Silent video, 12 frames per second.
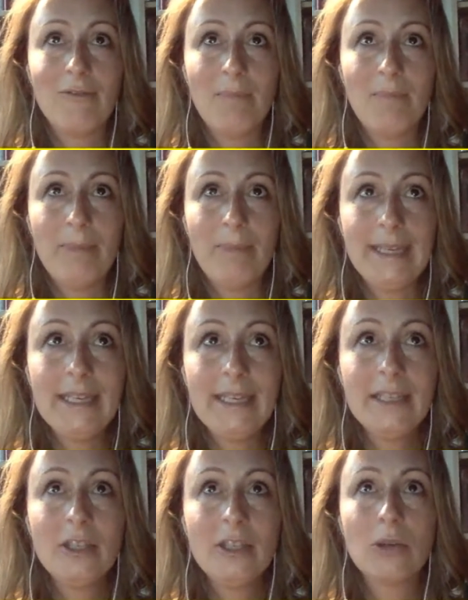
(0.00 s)
being
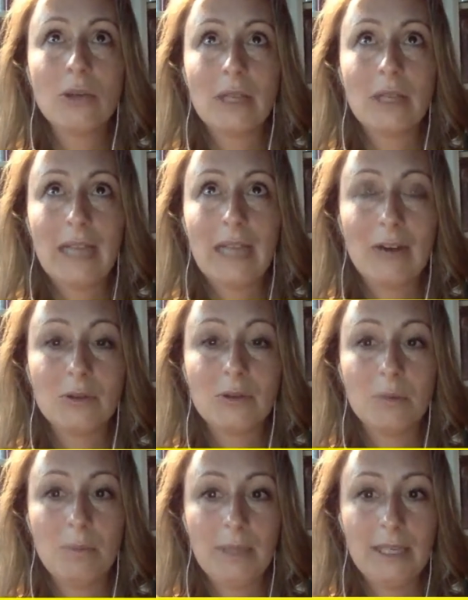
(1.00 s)
you're allowed to
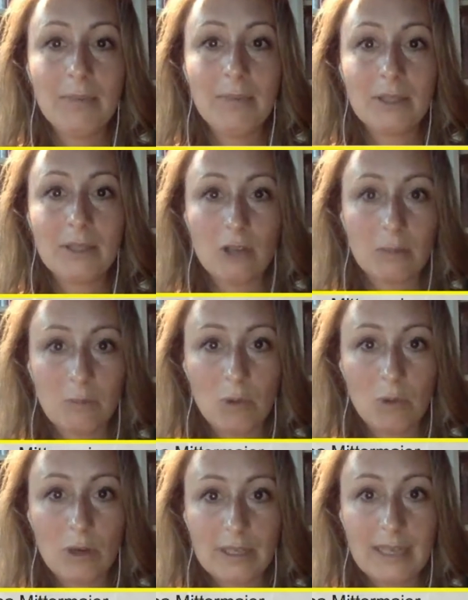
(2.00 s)
be, but not more
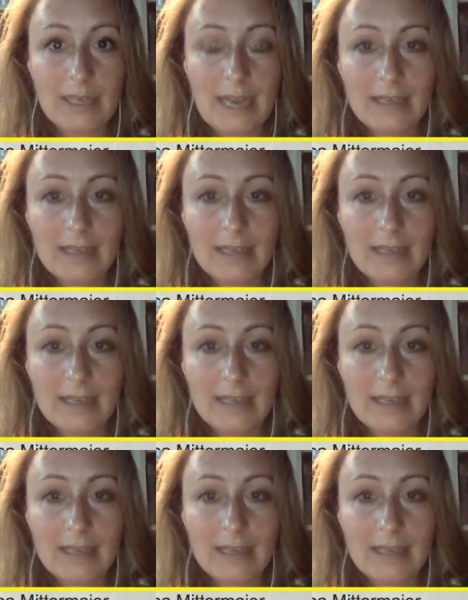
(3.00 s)
than that in the